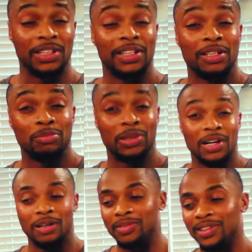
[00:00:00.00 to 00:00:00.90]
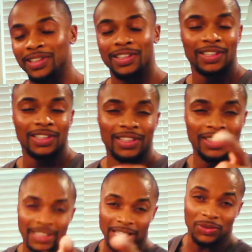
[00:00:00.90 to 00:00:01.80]
in it, but
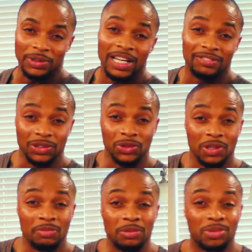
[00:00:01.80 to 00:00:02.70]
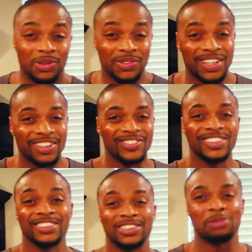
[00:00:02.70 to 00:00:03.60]
that's when you have to join my program,
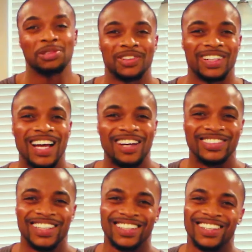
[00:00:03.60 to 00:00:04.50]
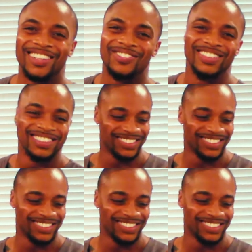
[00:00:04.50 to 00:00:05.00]
jumpstartabs.com.